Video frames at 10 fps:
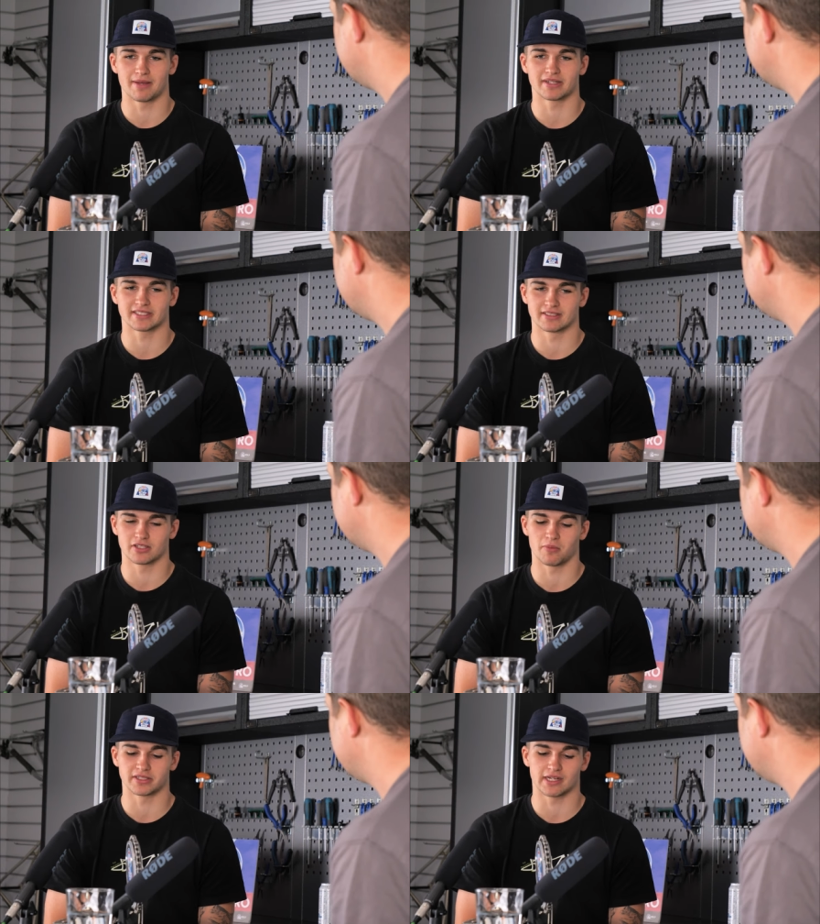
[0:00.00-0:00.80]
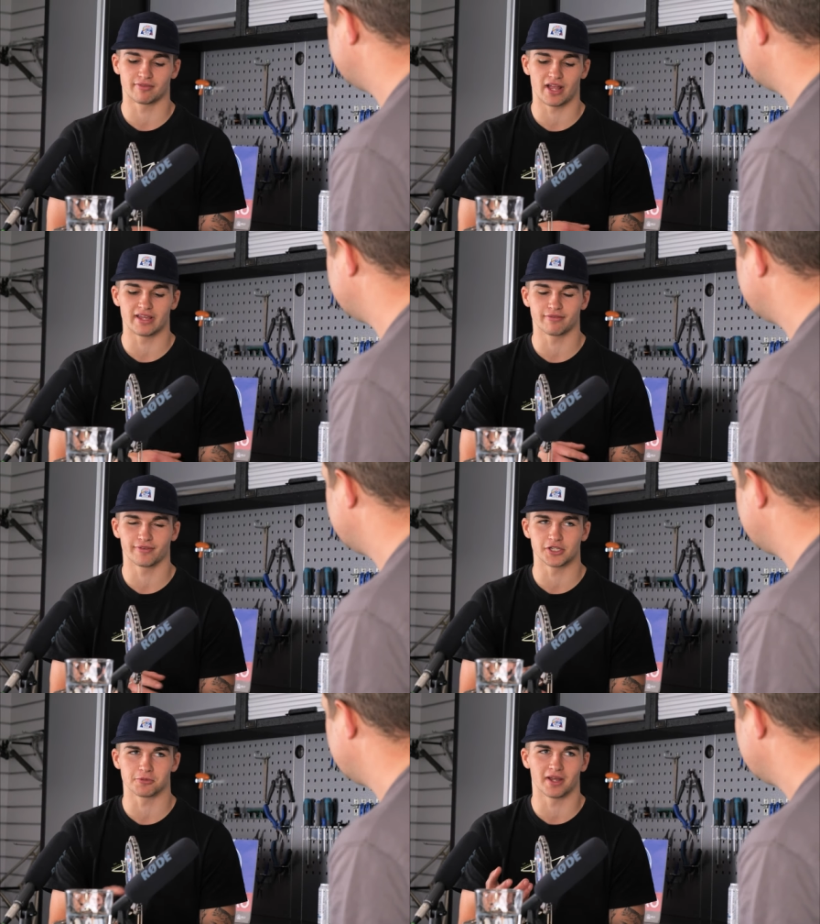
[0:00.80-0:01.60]
I must told myself, like,
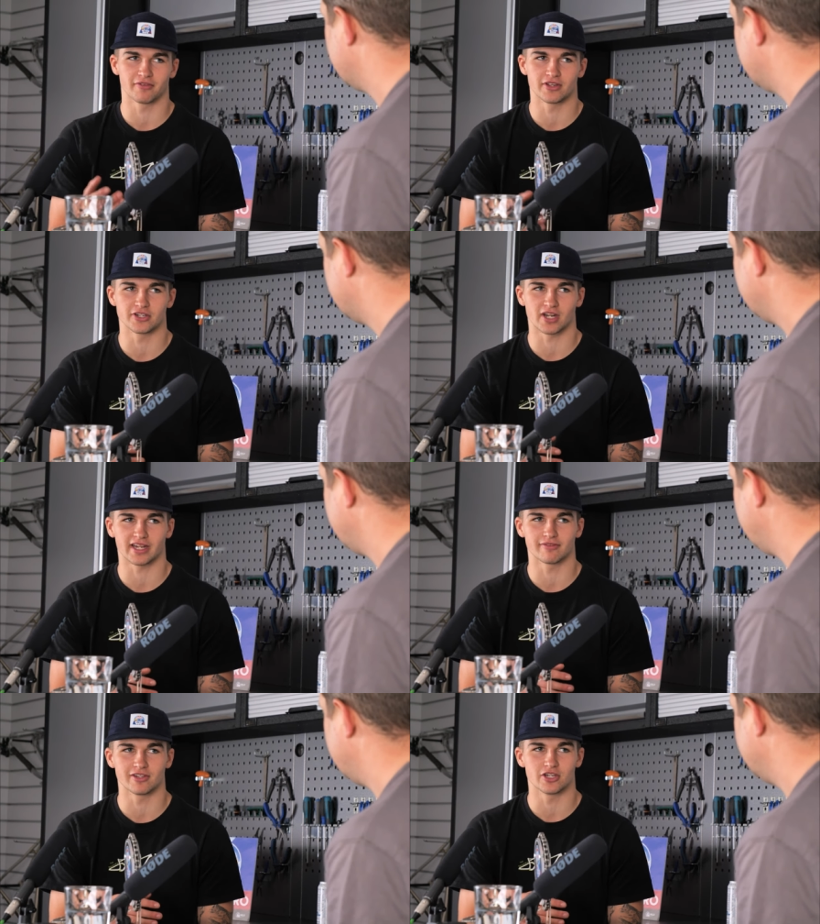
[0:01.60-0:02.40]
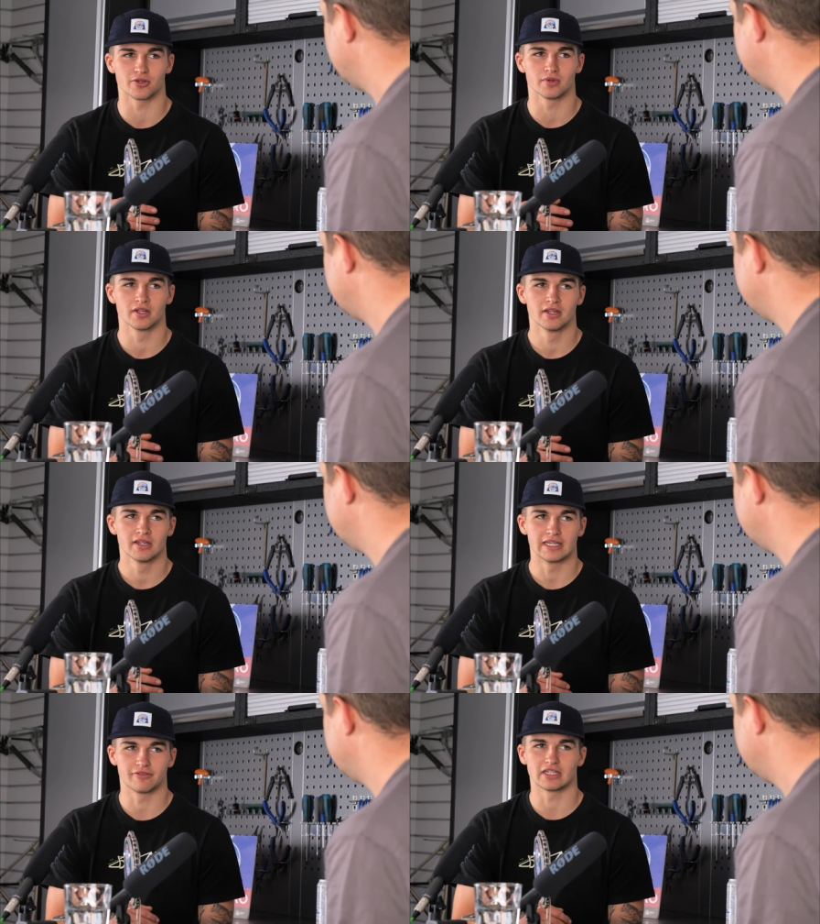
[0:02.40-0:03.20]
feature by feature, like,
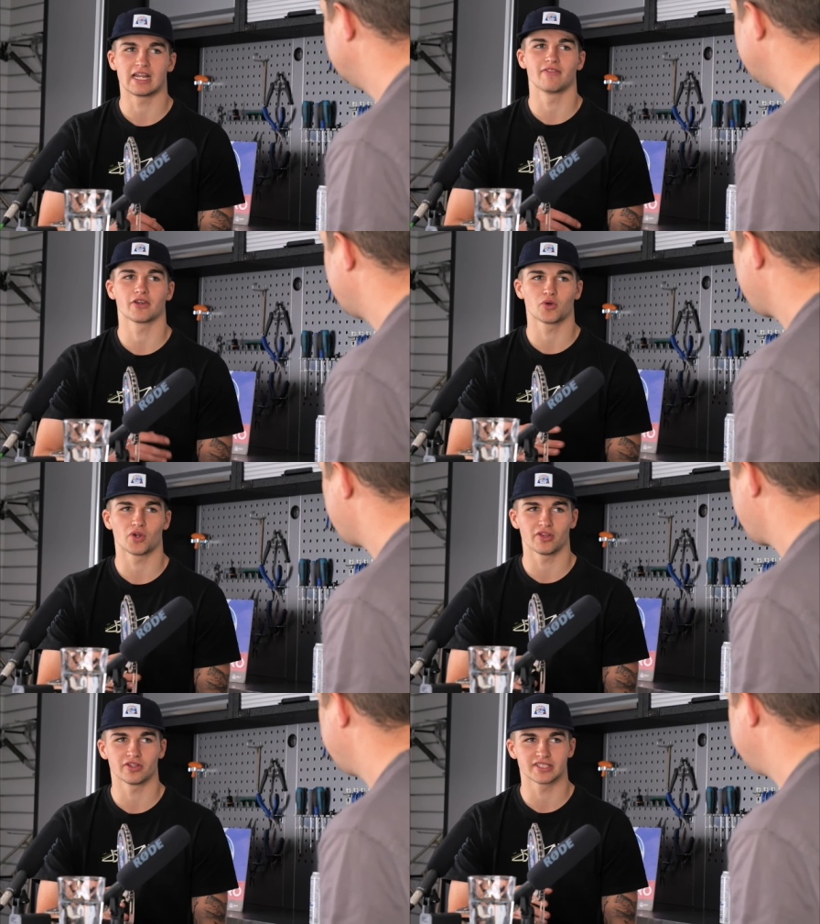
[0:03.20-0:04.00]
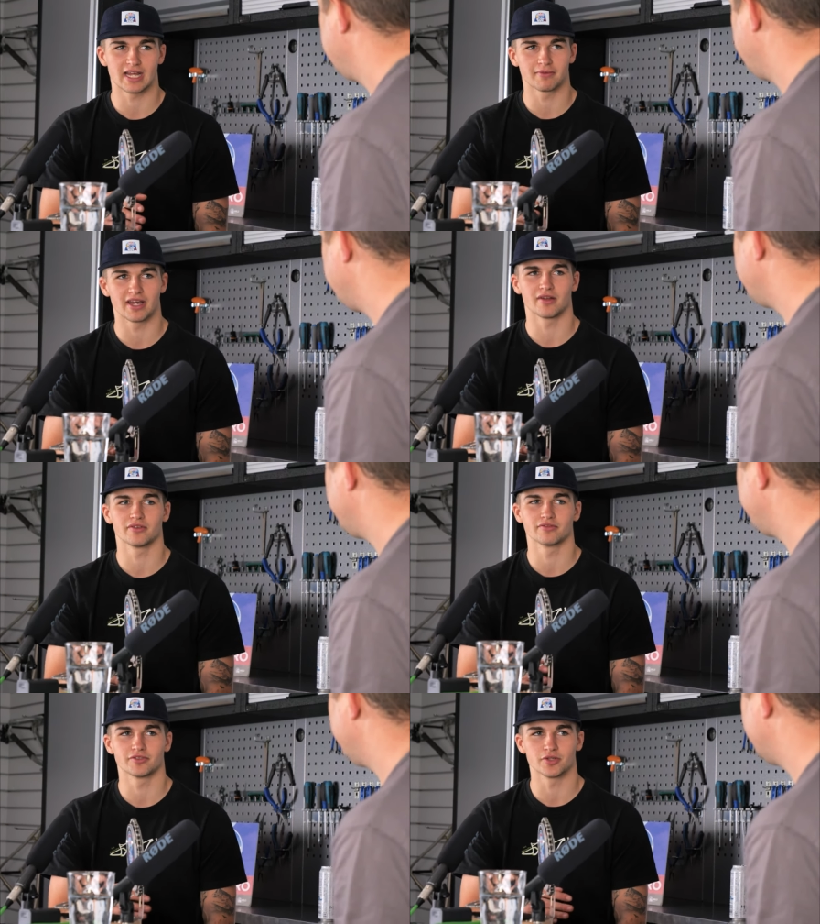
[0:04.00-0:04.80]
if you land the quad on the step
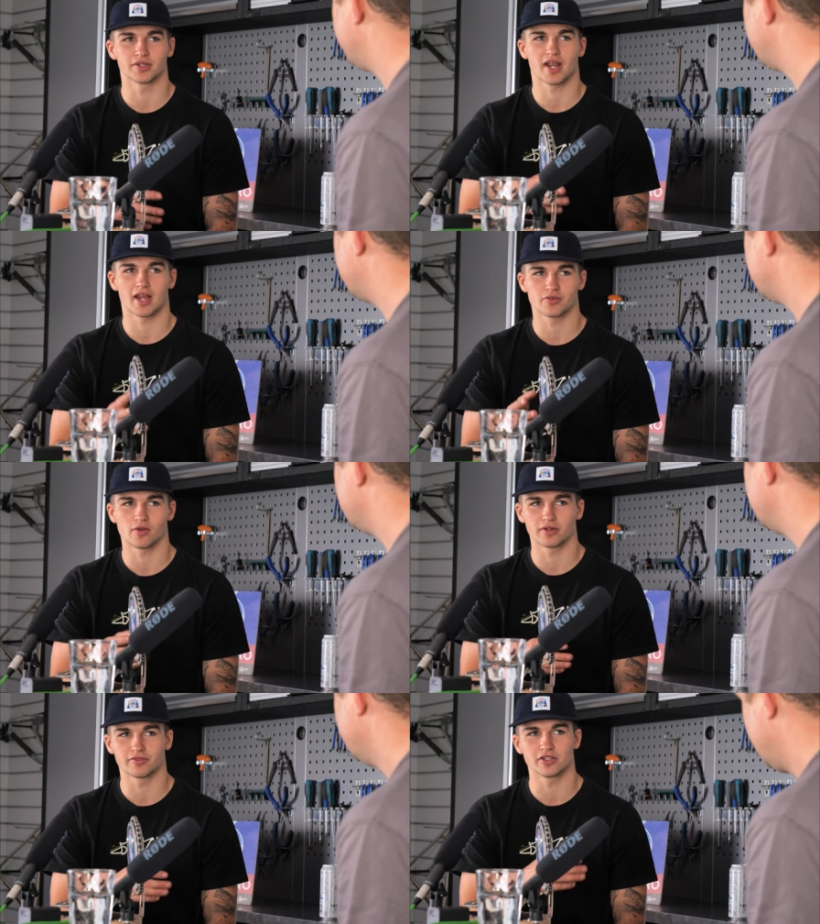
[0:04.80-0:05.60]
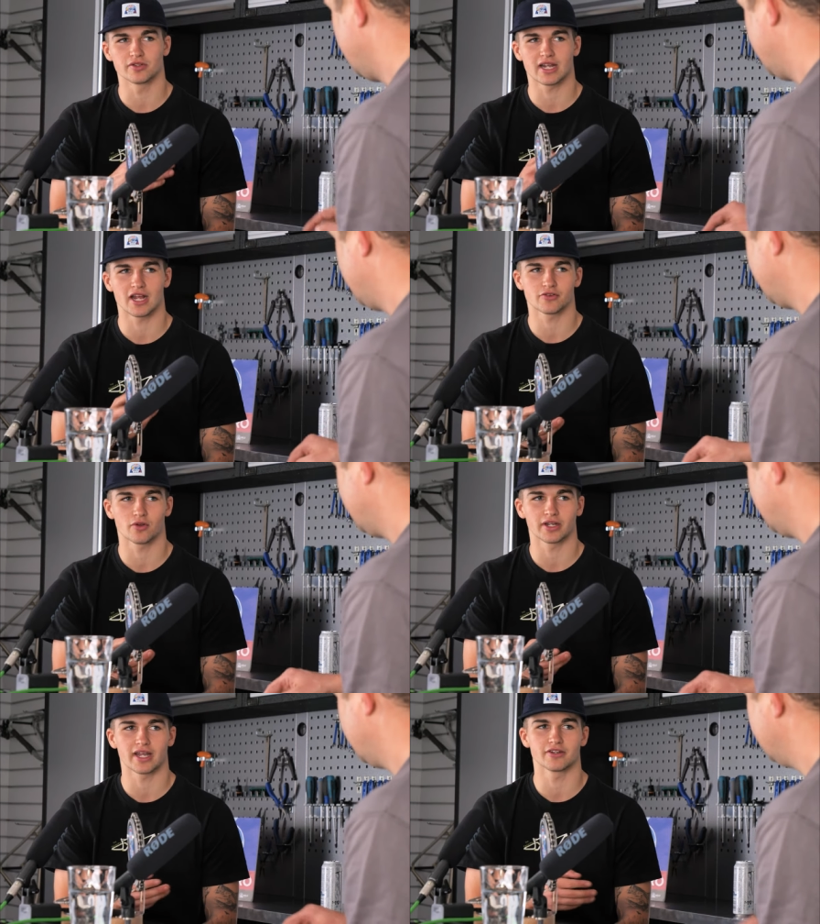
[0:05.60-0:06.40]
down, do the cash roll. If you do the cash
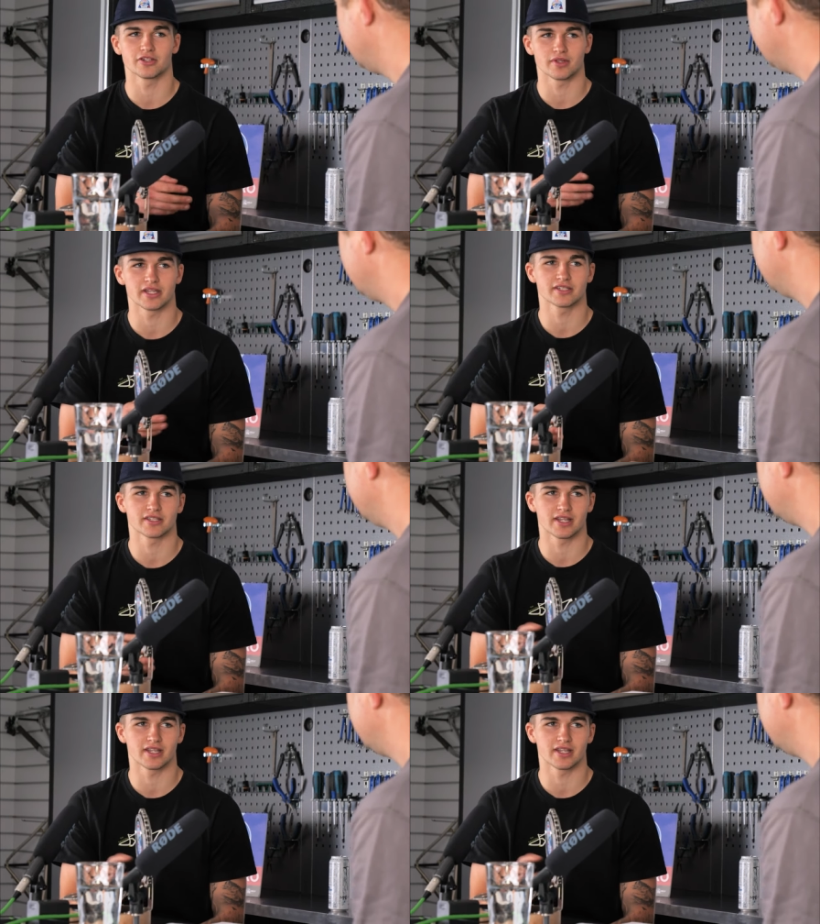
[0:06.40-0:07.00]
roll again, do this.